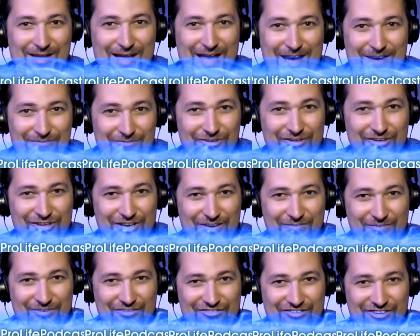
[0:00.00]
Have good
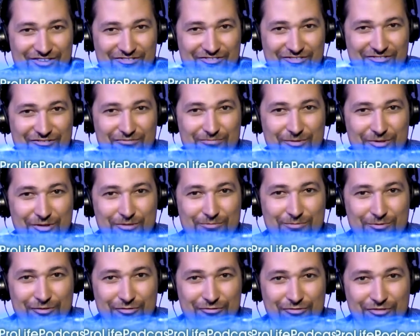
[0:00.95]
conversations with your
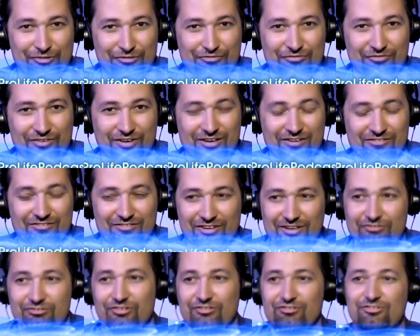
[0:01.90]
pro-choice friends.
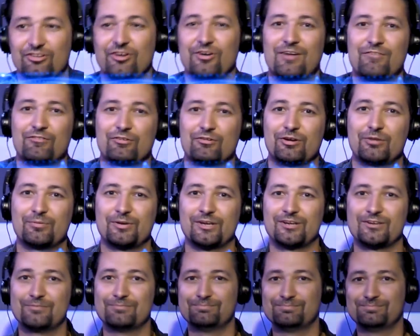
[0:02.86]
That's our show. Have a great week.